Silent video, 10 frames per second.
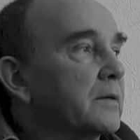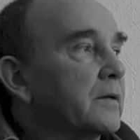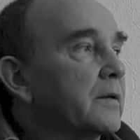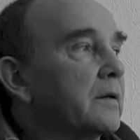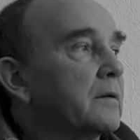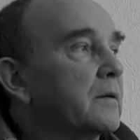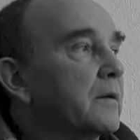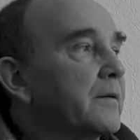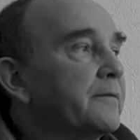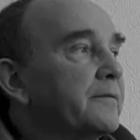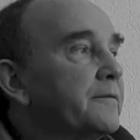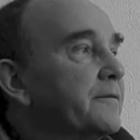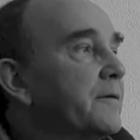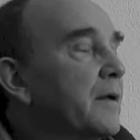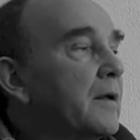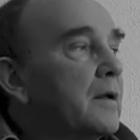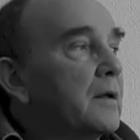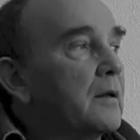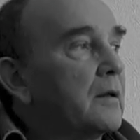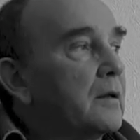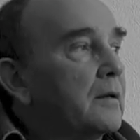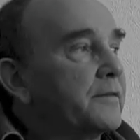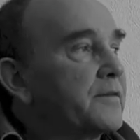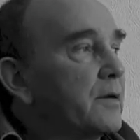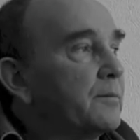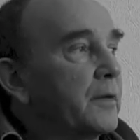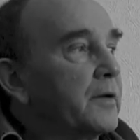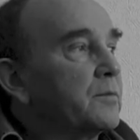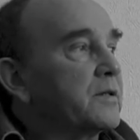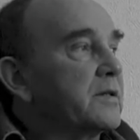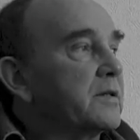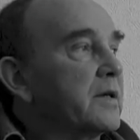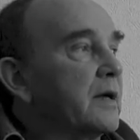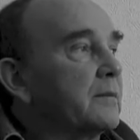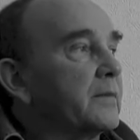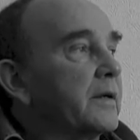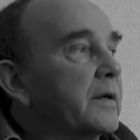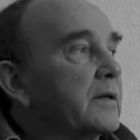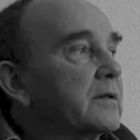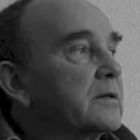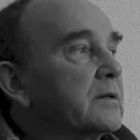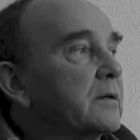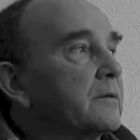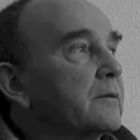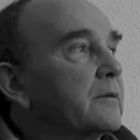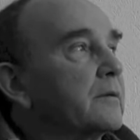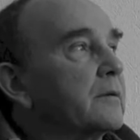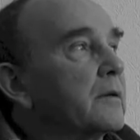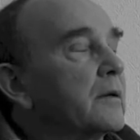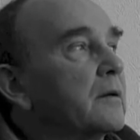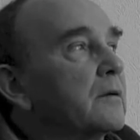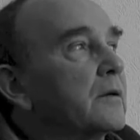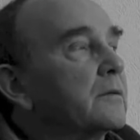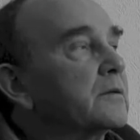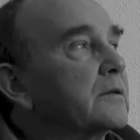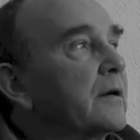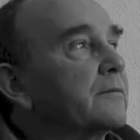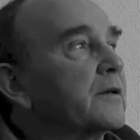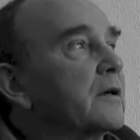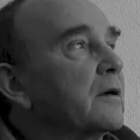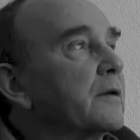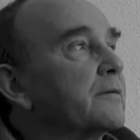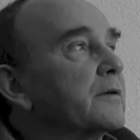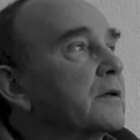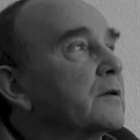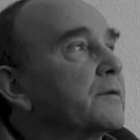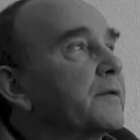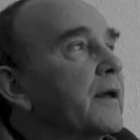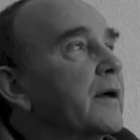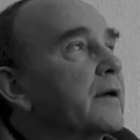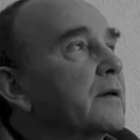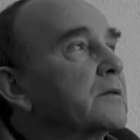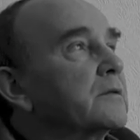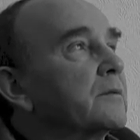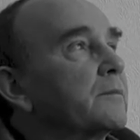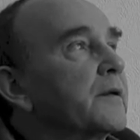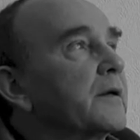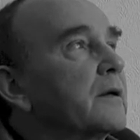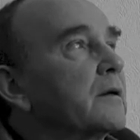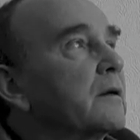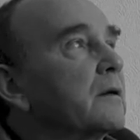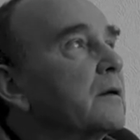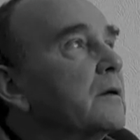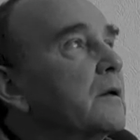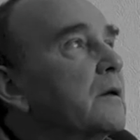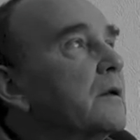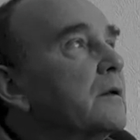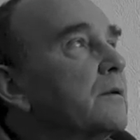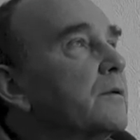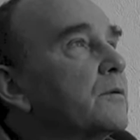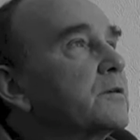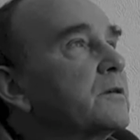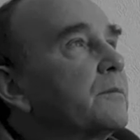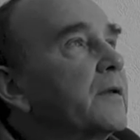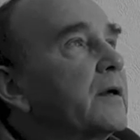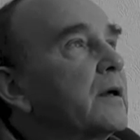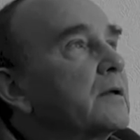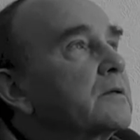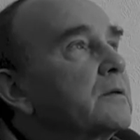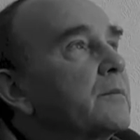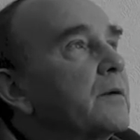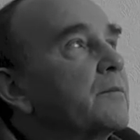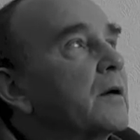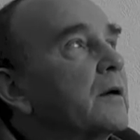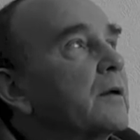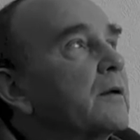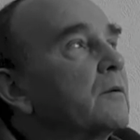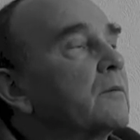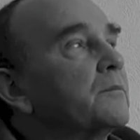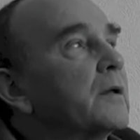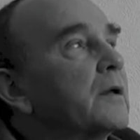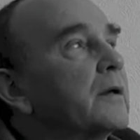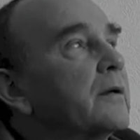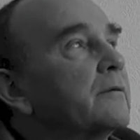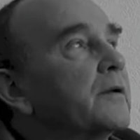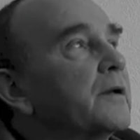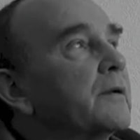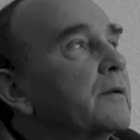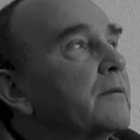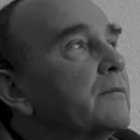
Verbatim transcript: You know, if somebody was to tell me this and you know I was having a kind of good day or something or there was something else on my mind I wouldn't believe it and